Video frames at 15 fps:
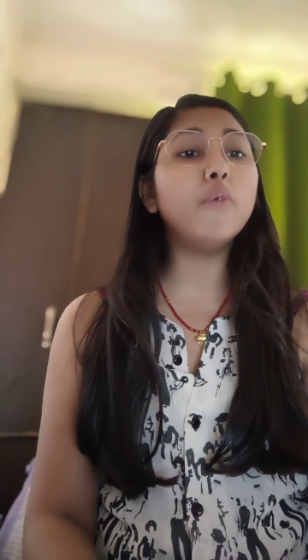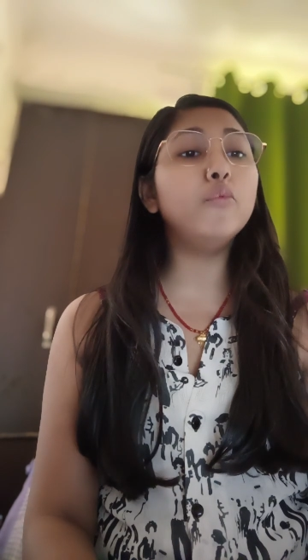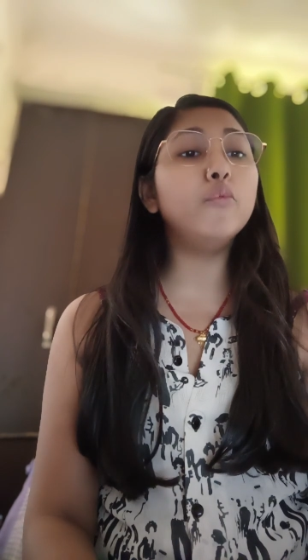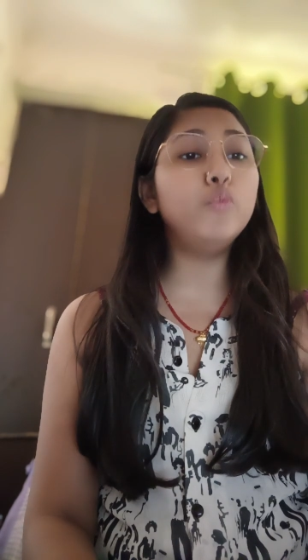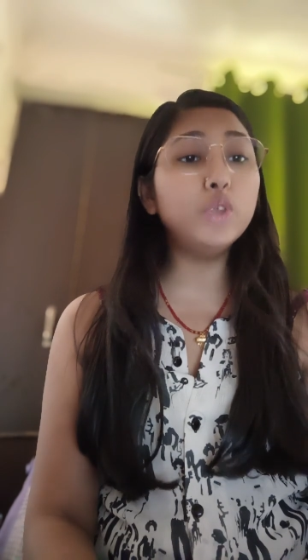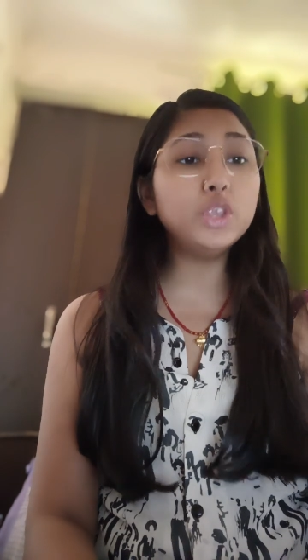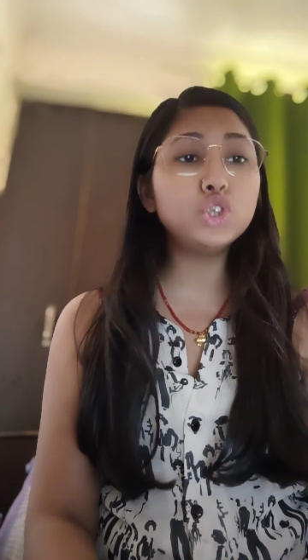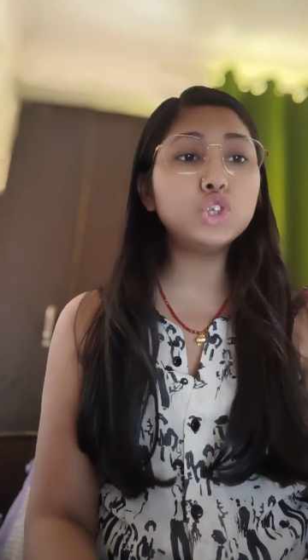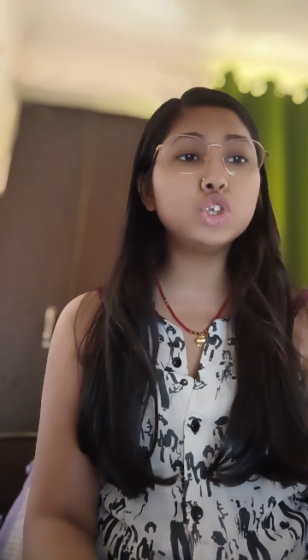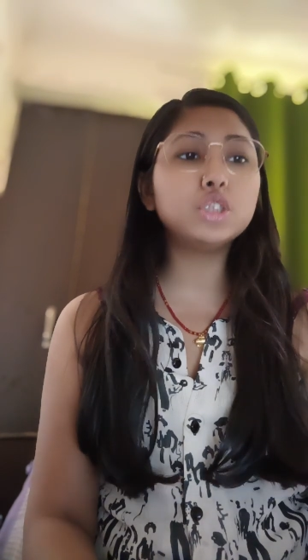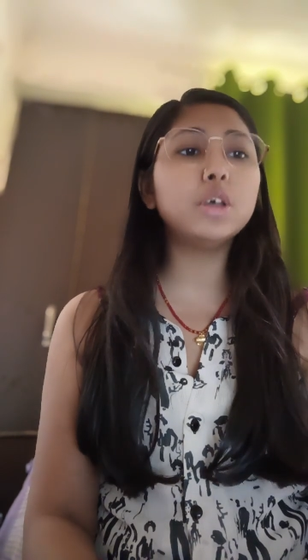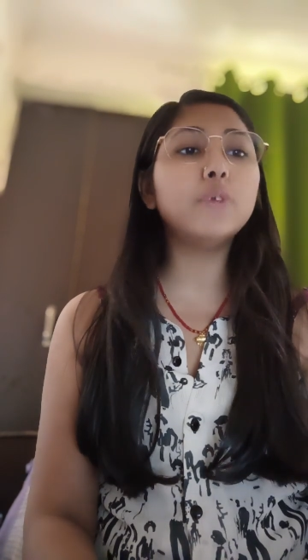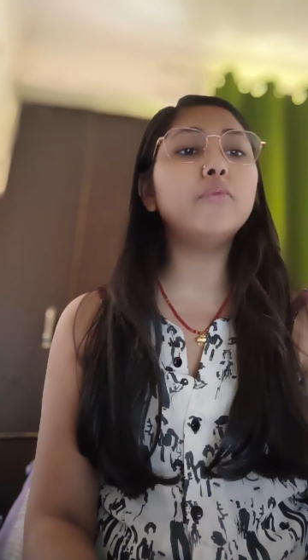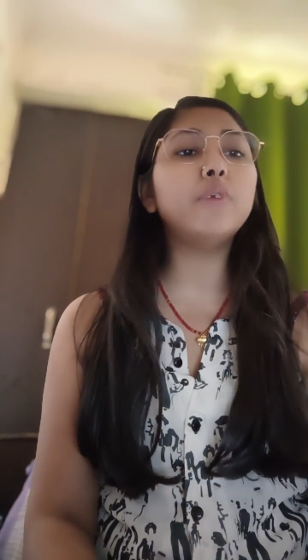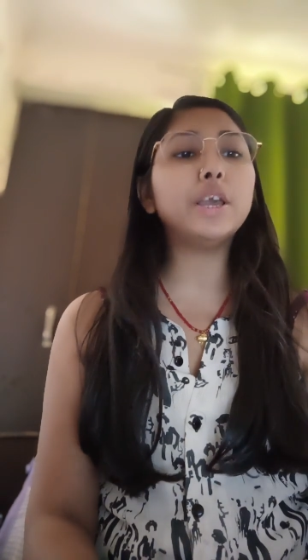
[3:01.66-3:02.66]
which
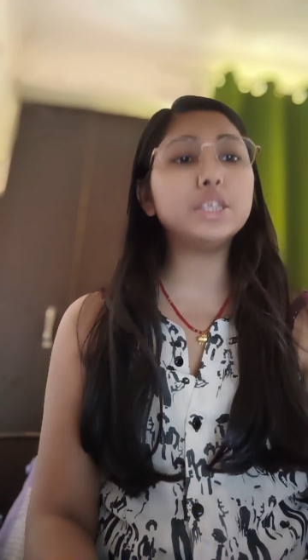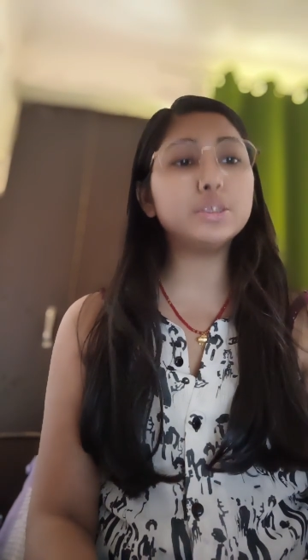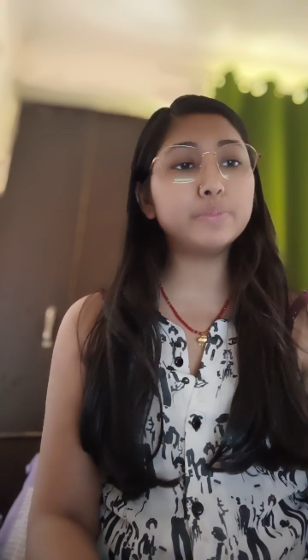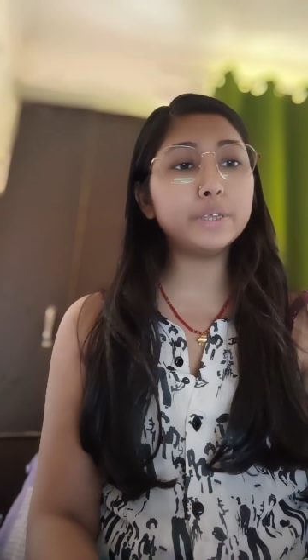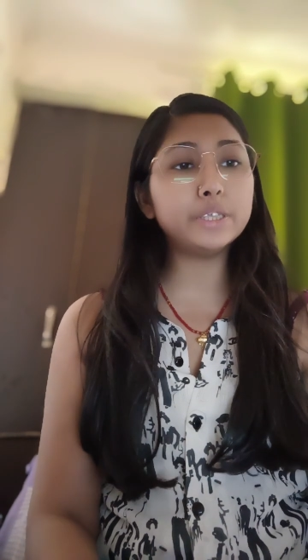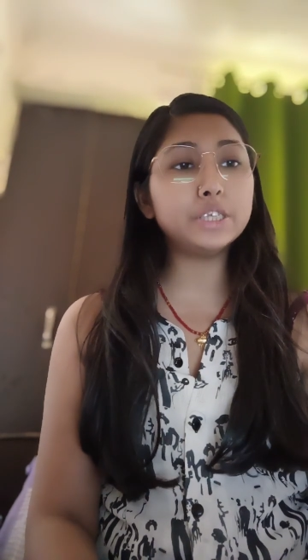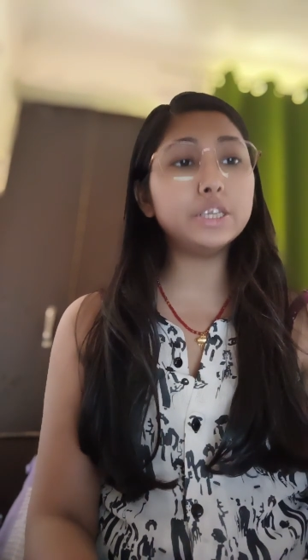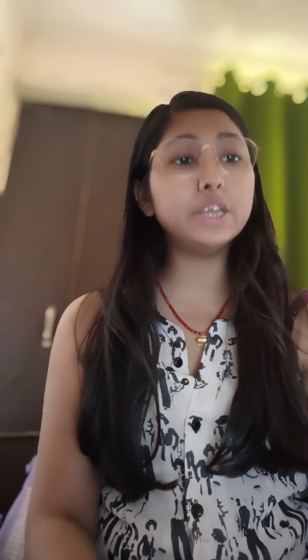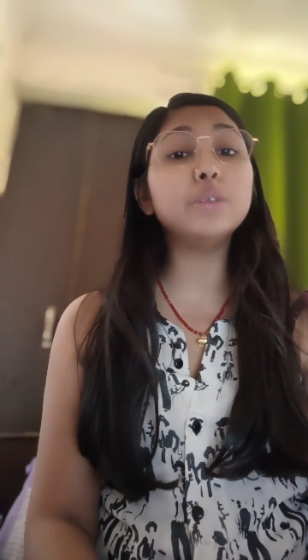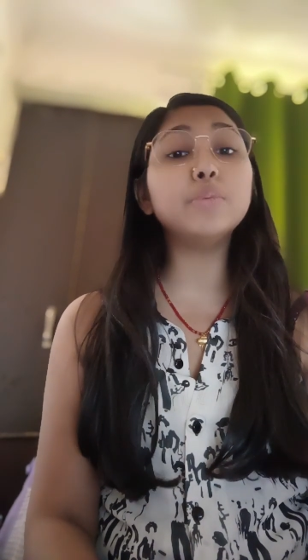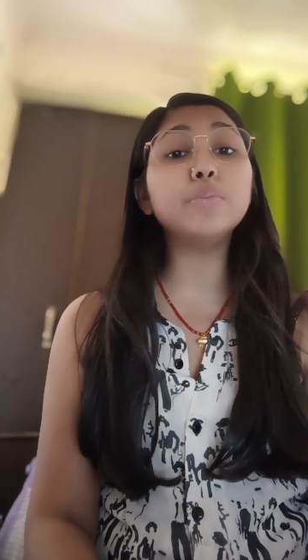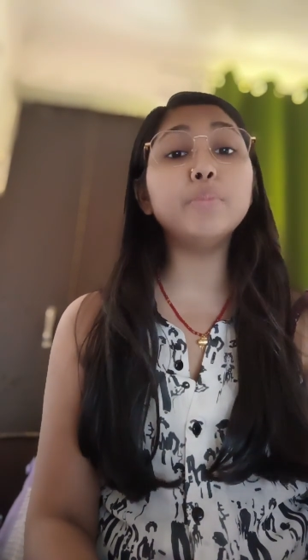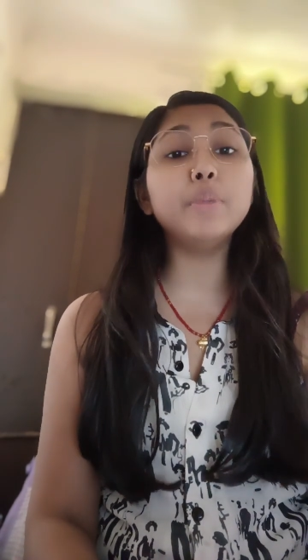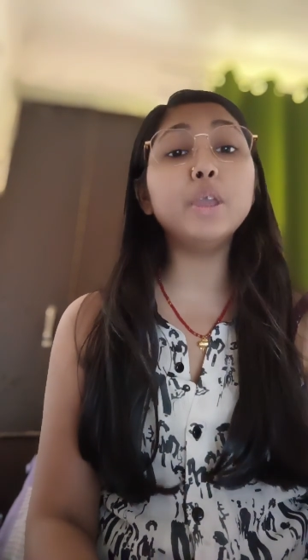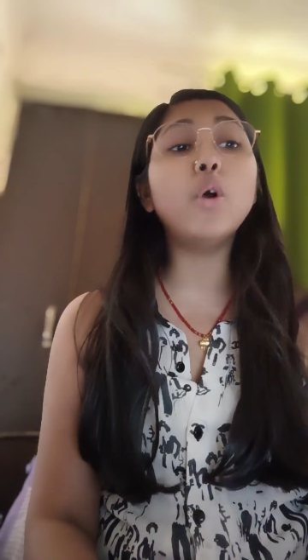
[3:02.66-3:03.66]
the Vice President
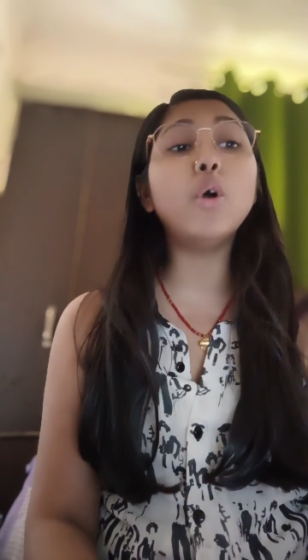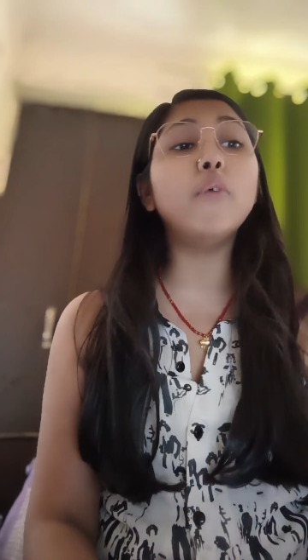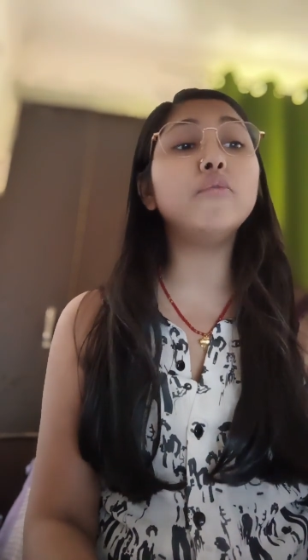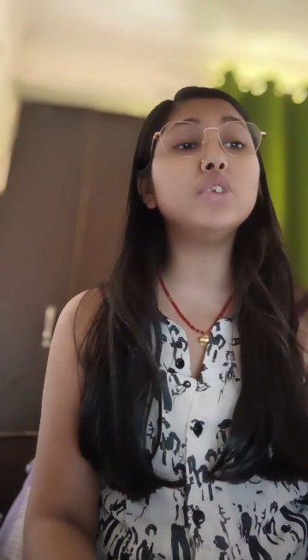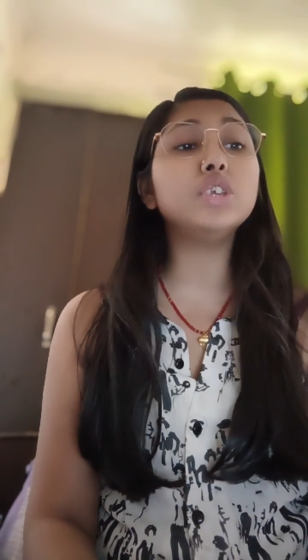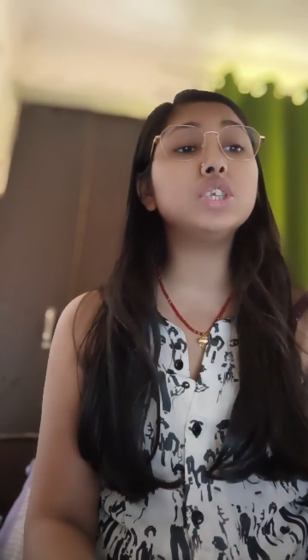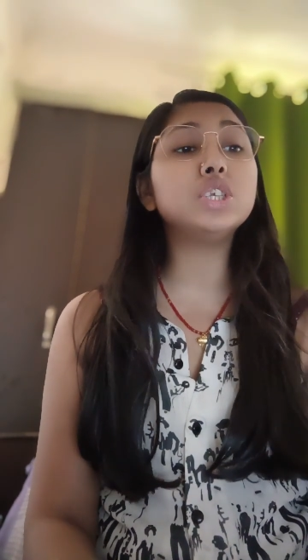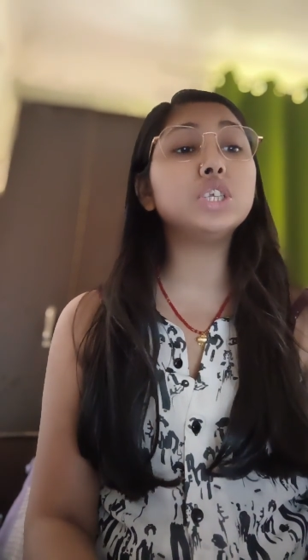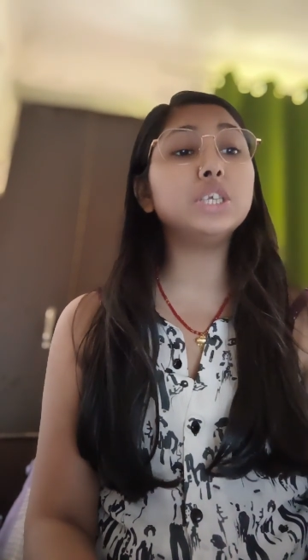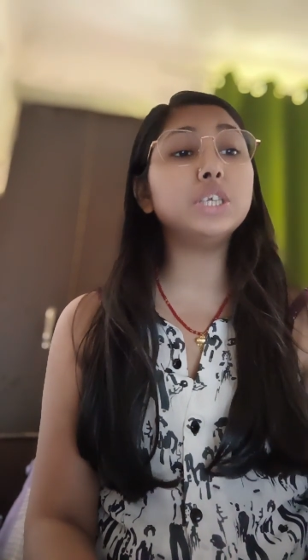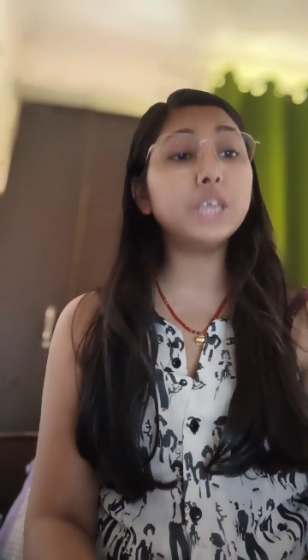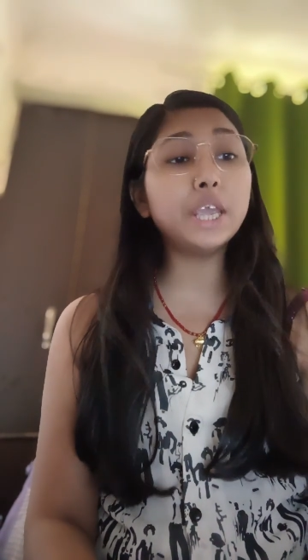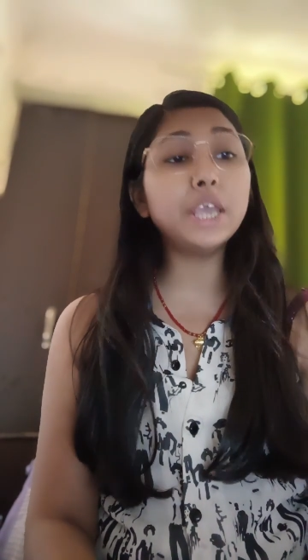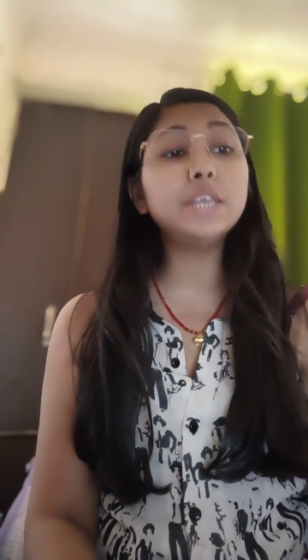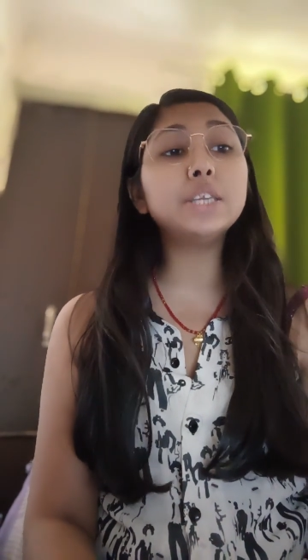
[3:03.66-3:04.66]
may
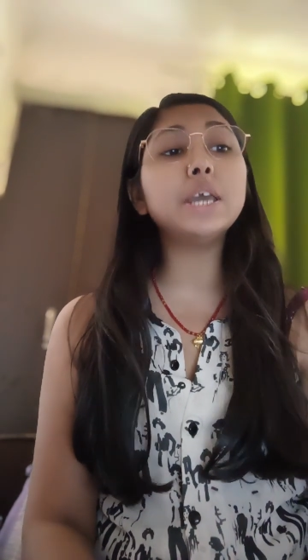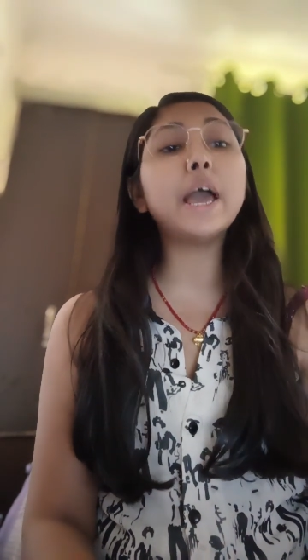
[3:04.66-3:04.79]
officiate